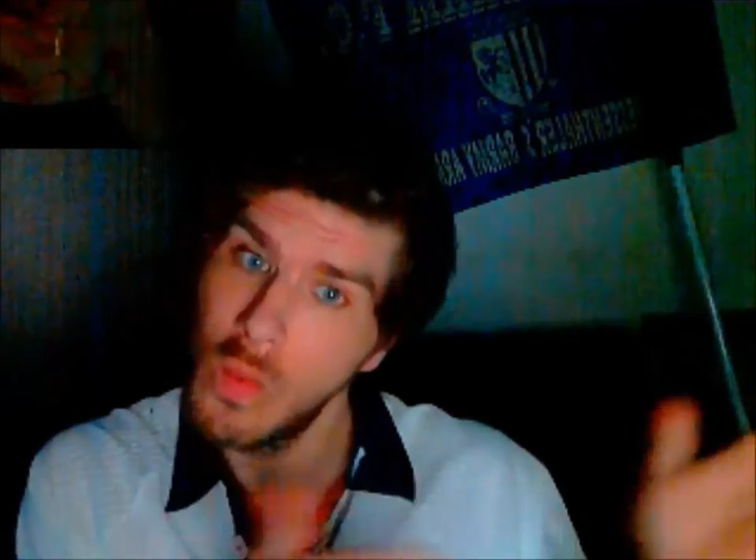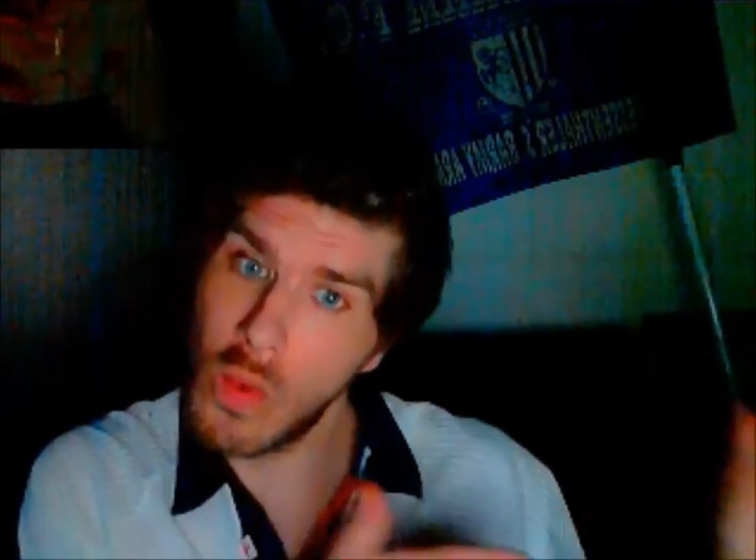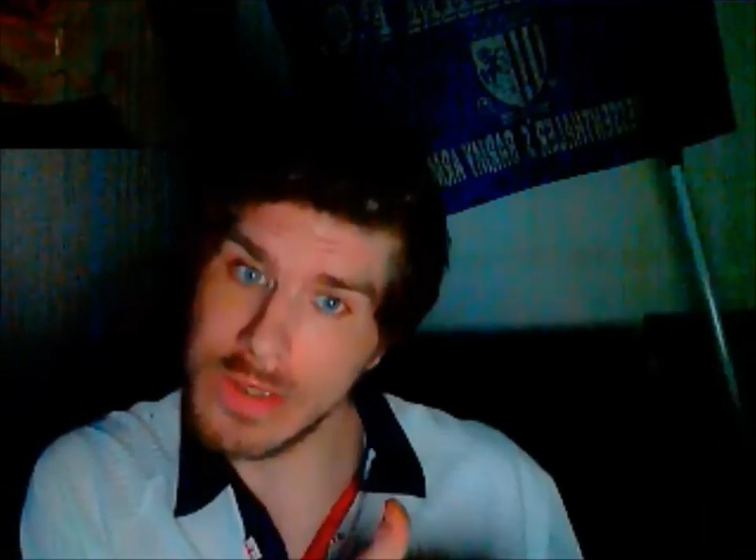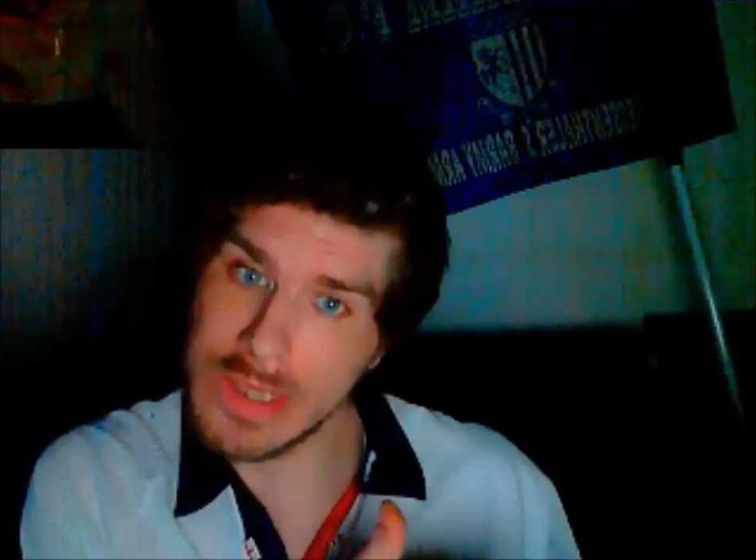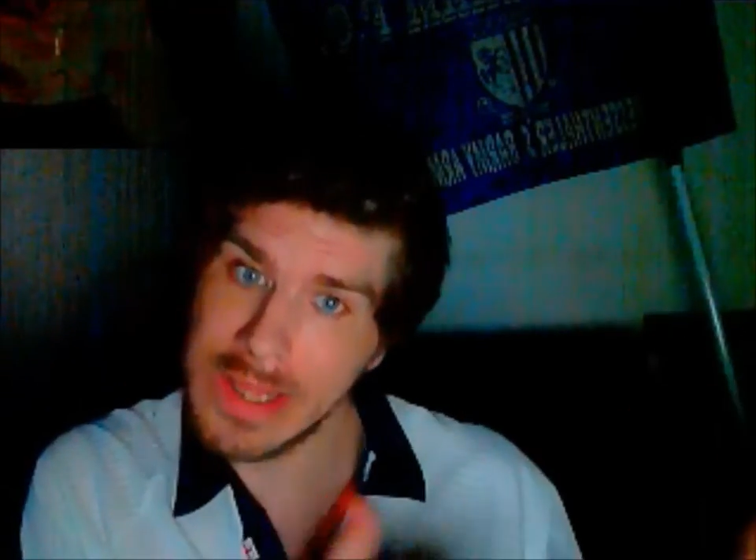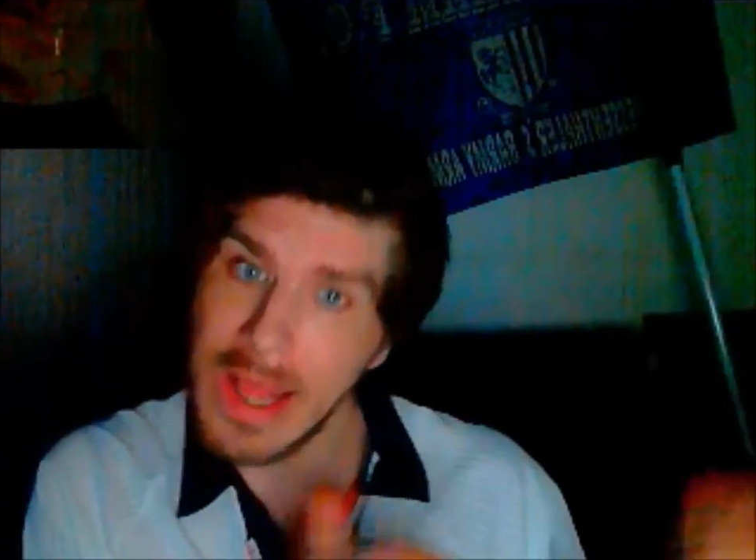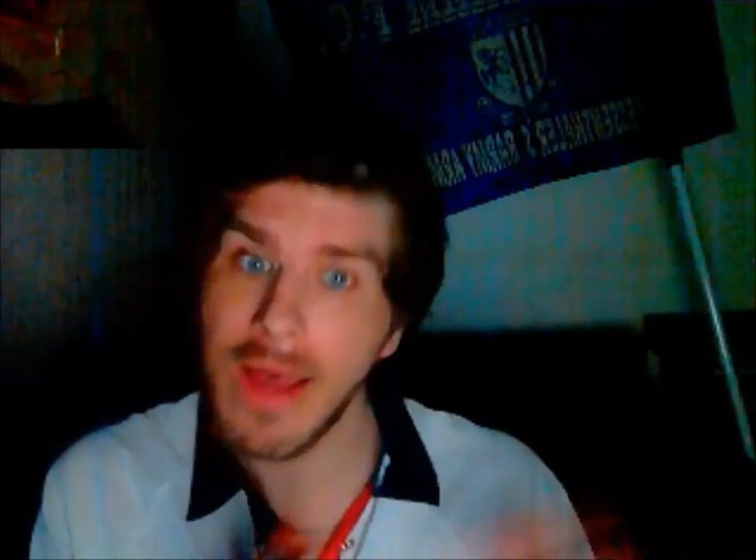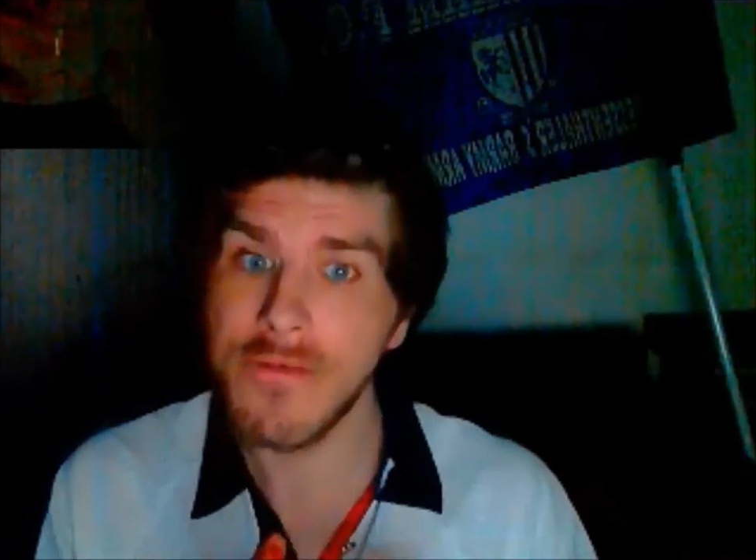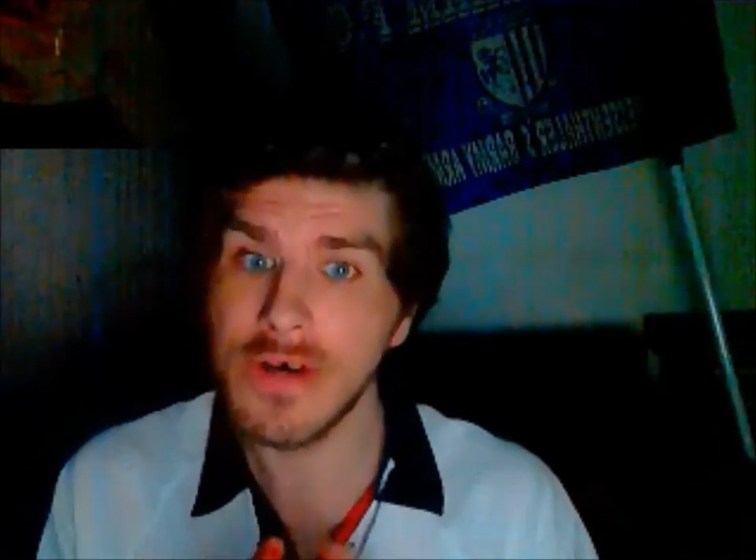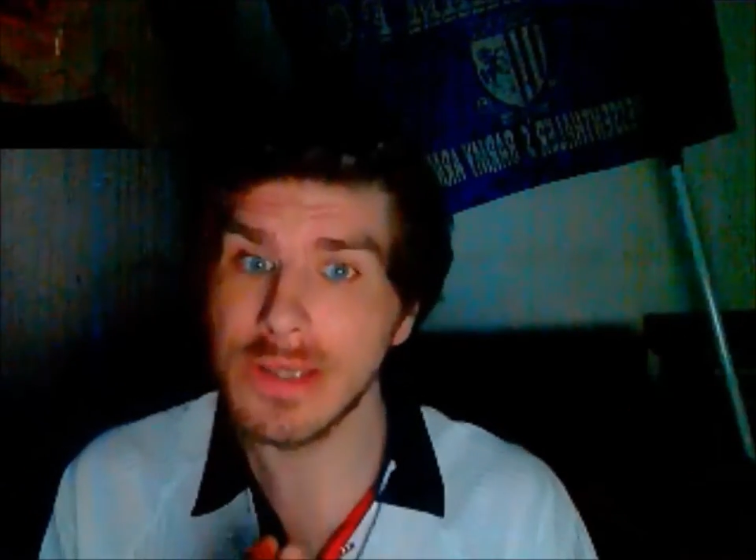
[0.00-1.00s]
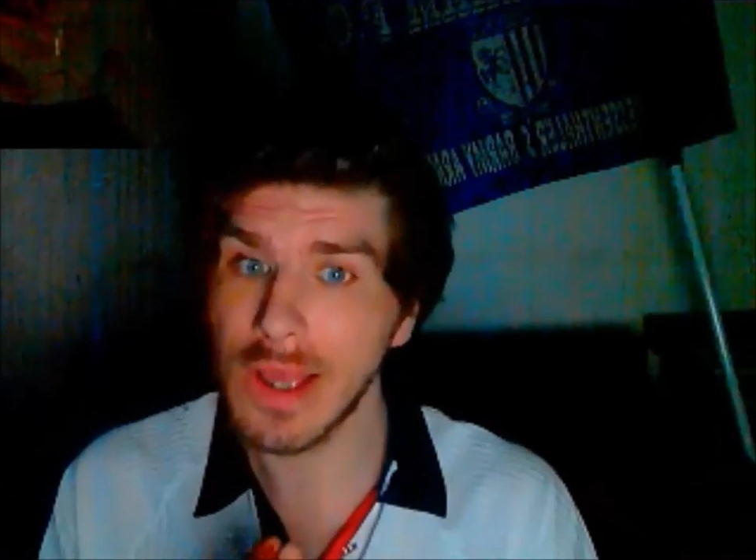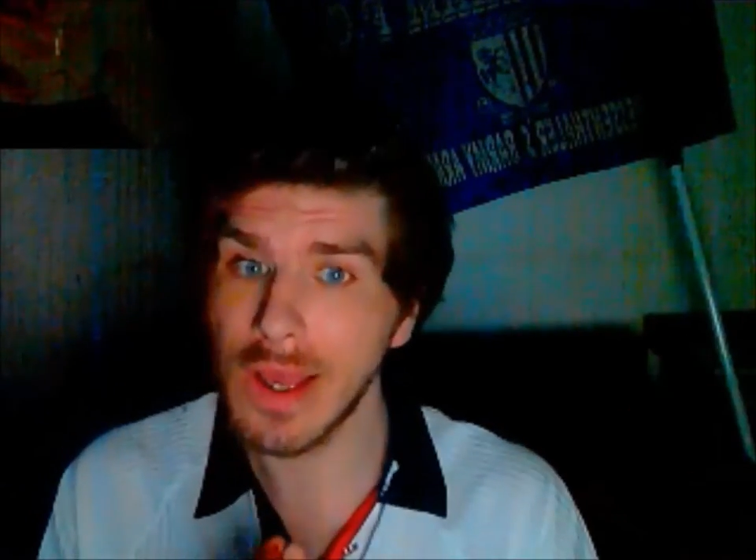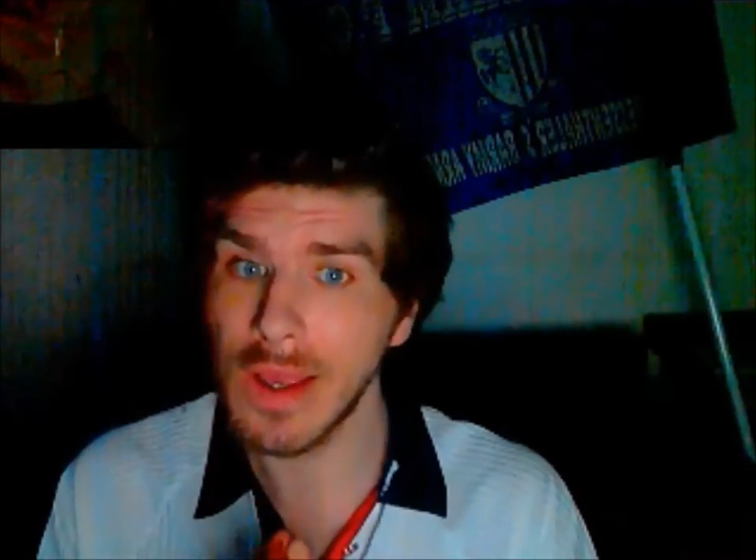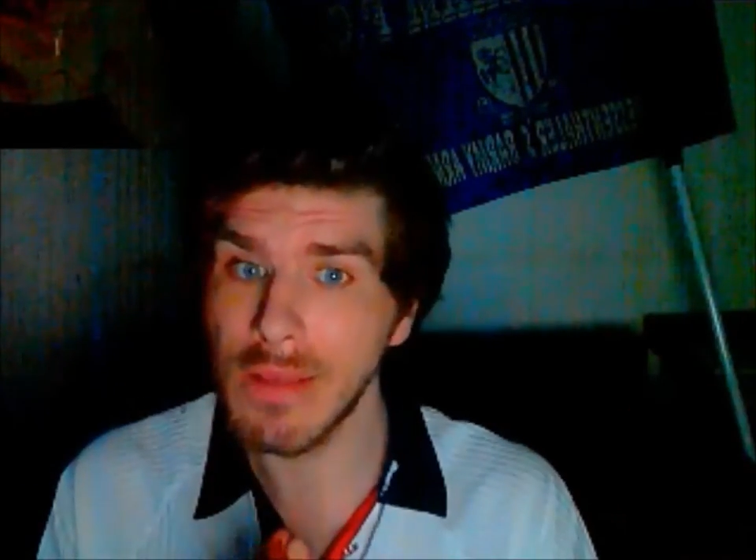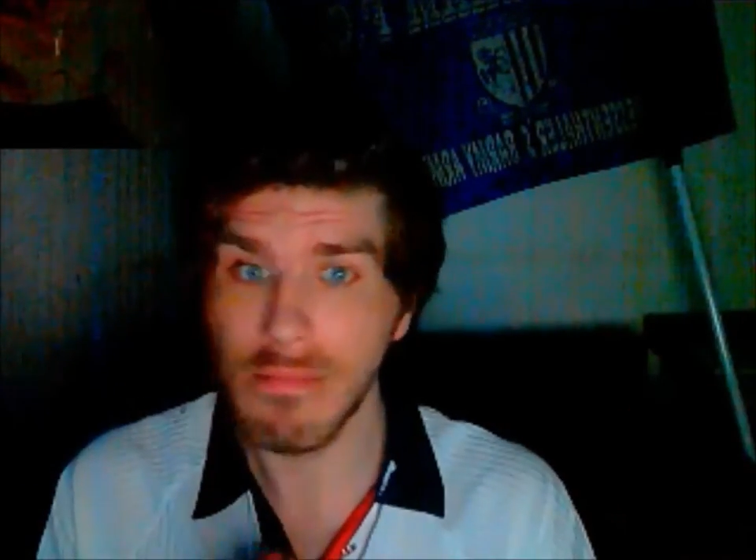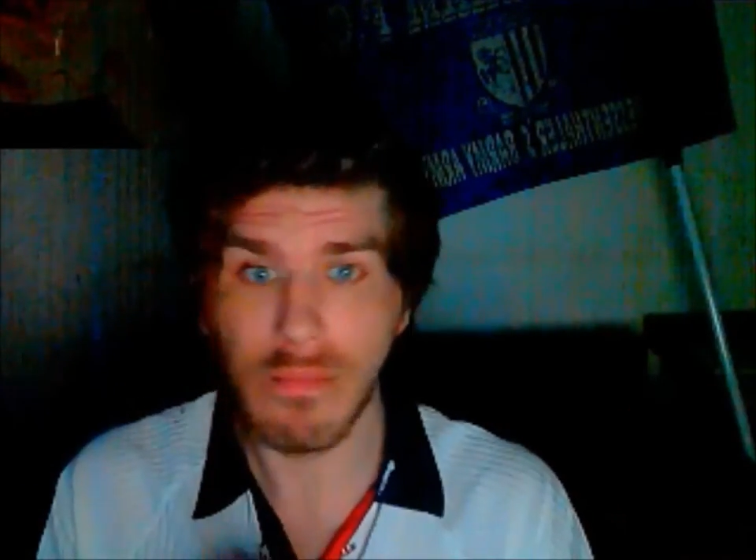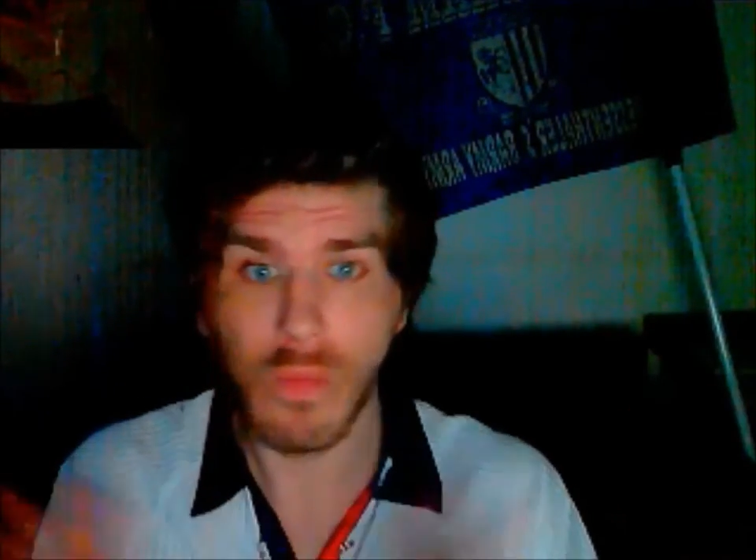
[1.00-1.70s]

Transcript: was in their first game,